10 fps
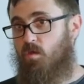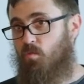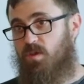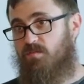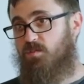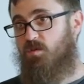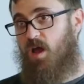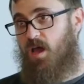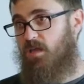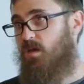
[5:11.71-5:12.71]
We've
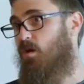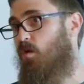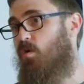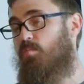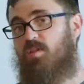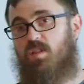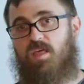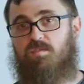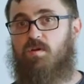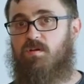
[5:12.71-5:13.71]
tried a whole
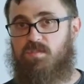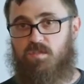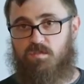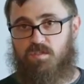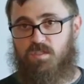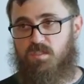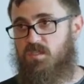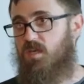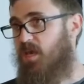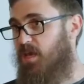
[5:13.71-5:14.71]
plethora of
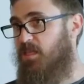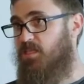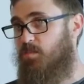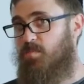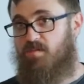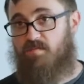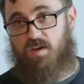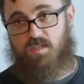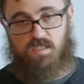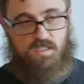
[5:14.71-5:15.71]
solutions, and these have been
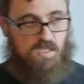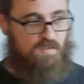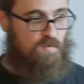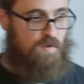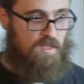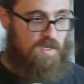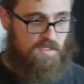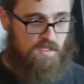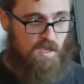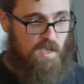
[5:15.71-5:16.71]
very successful with
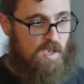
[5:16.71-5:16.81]
us.